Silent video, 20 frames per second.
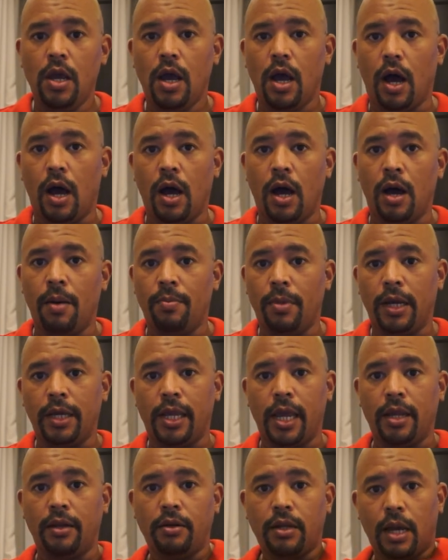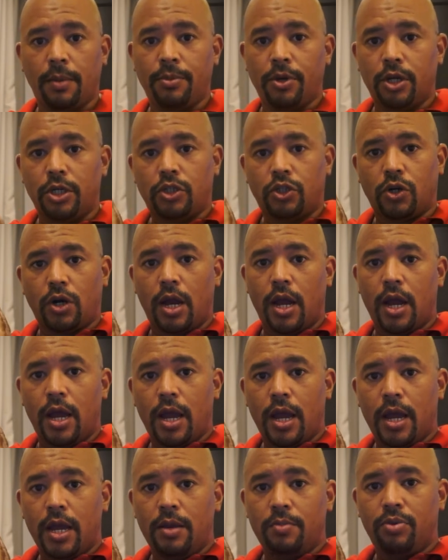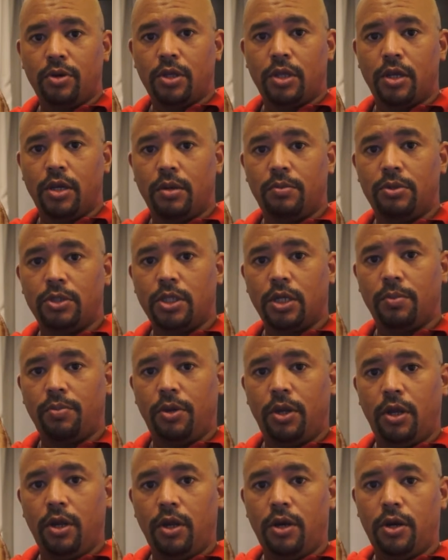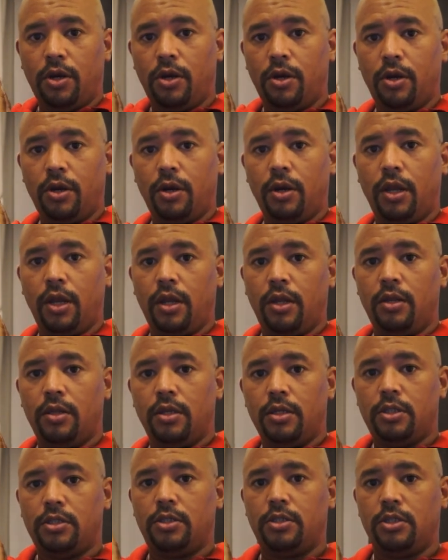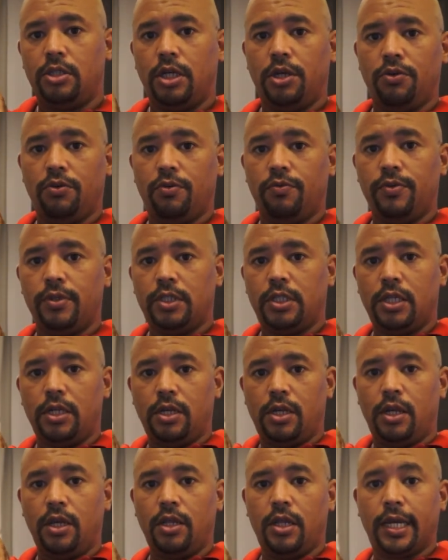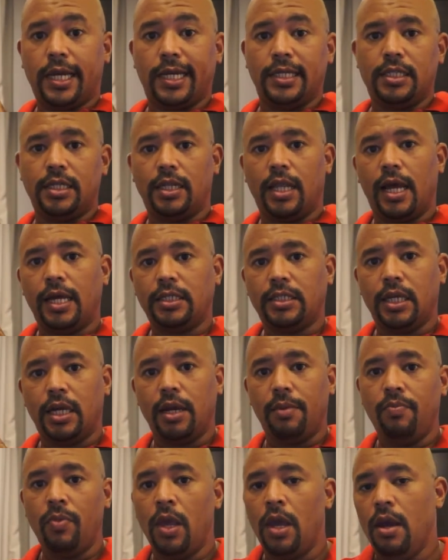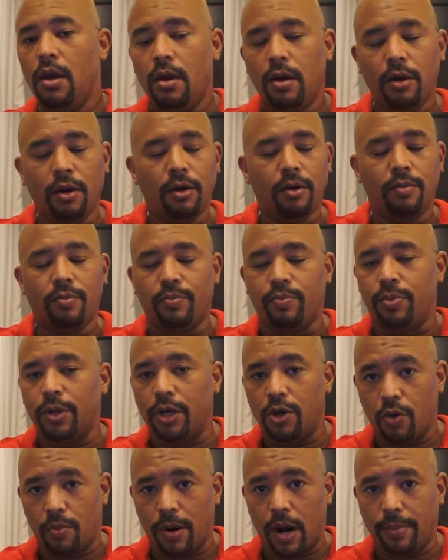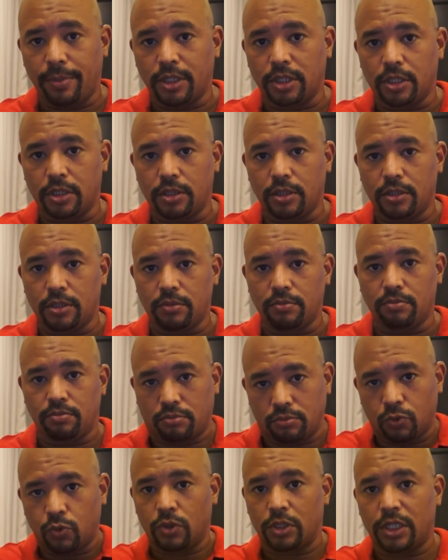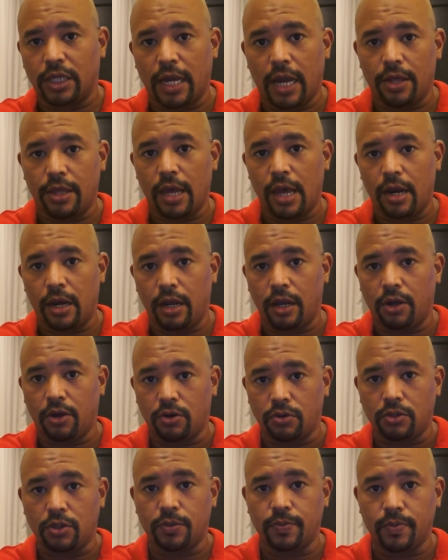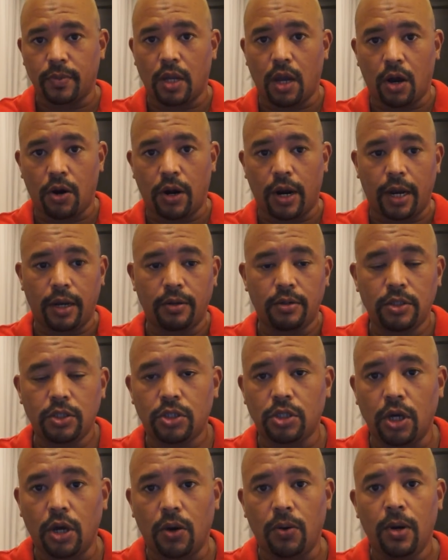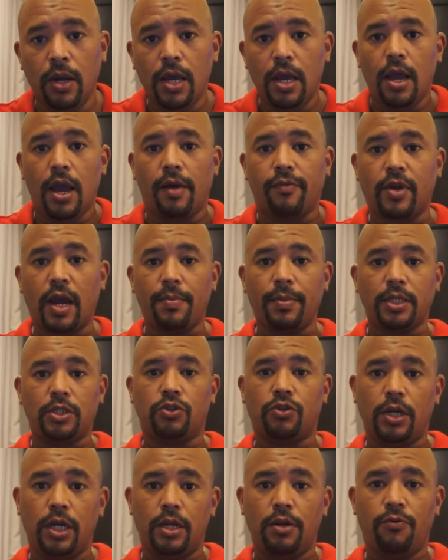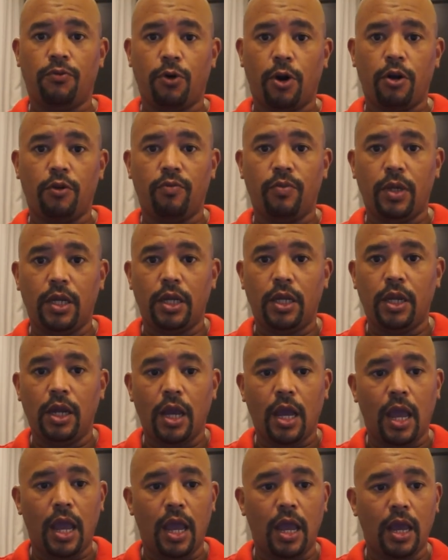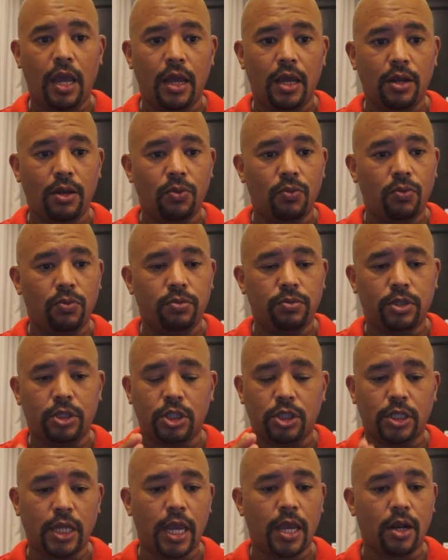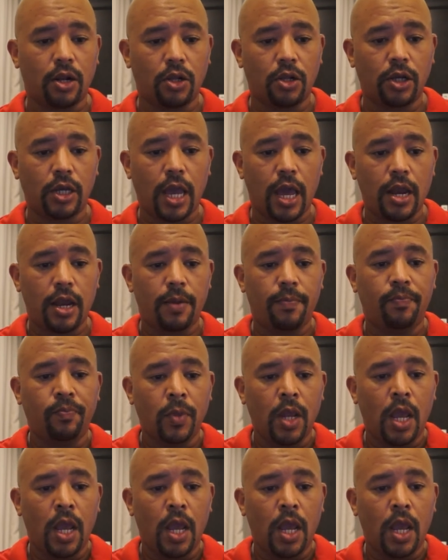Um, again, I'm going to try and put the numbers up here in this general vicinity like I did last time, but no promises. We'll see how the editing goes. All right, so I've got my screen in front of me and just taking a look at it.